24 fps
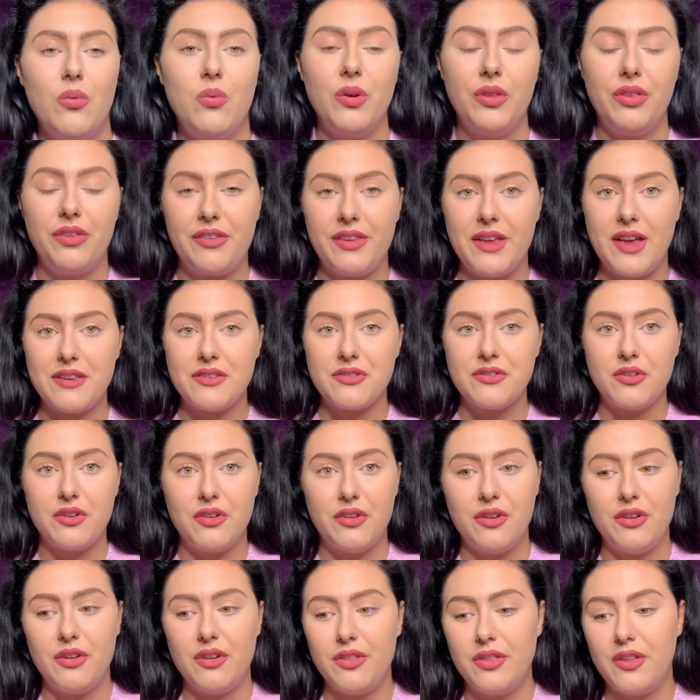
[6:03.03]
once that's
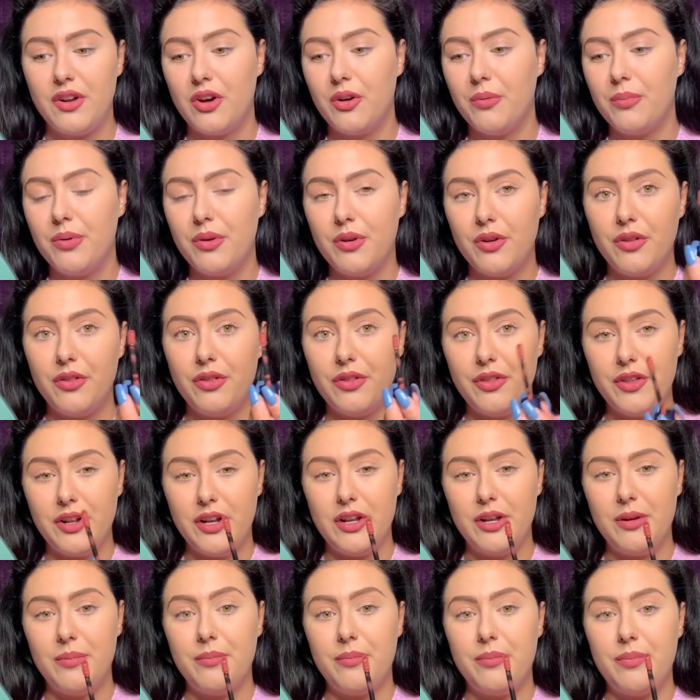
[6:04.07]
on, then I'll put
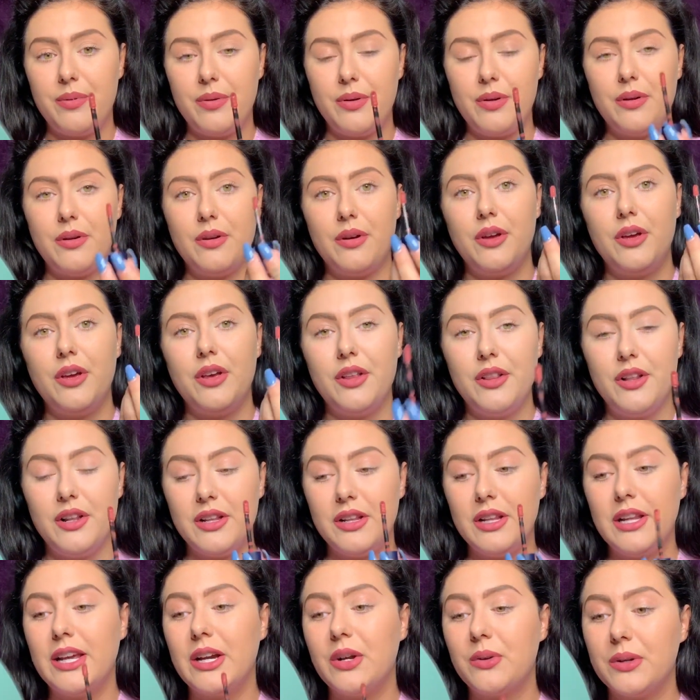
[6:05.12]
the
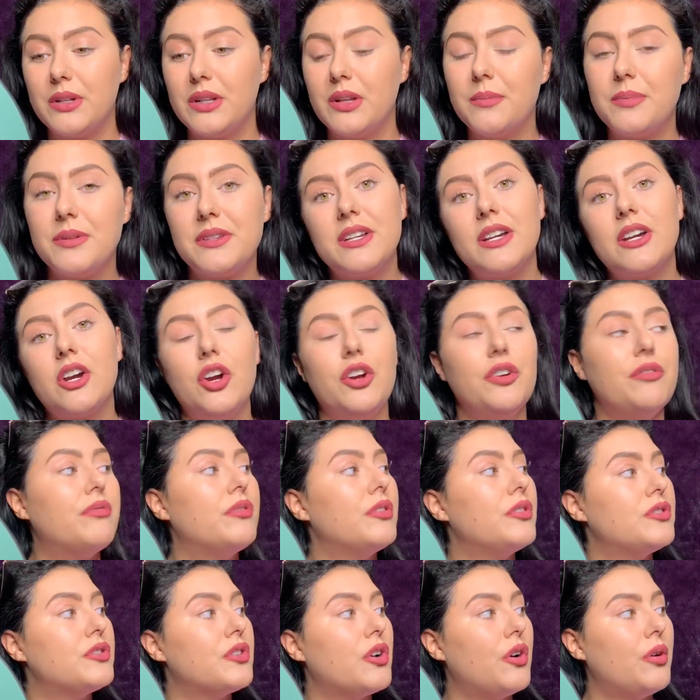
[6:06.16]
liquid lipstick over
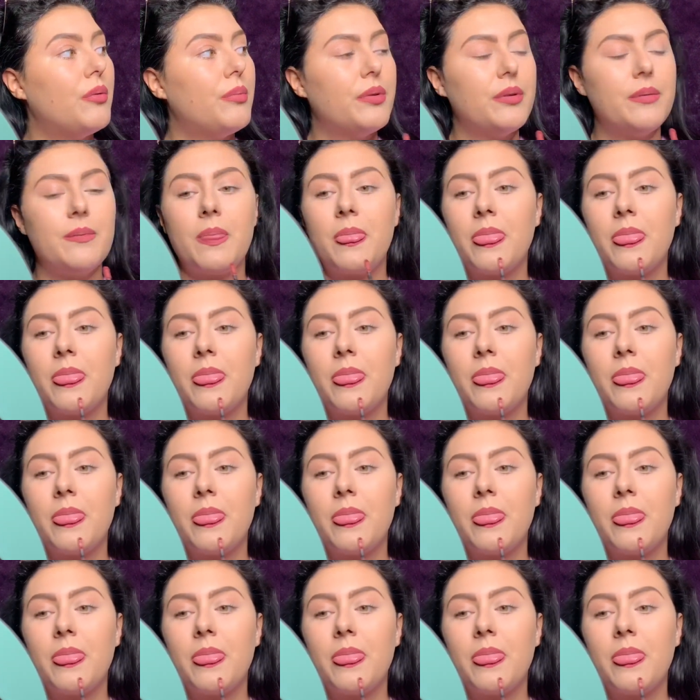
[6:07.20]
the top.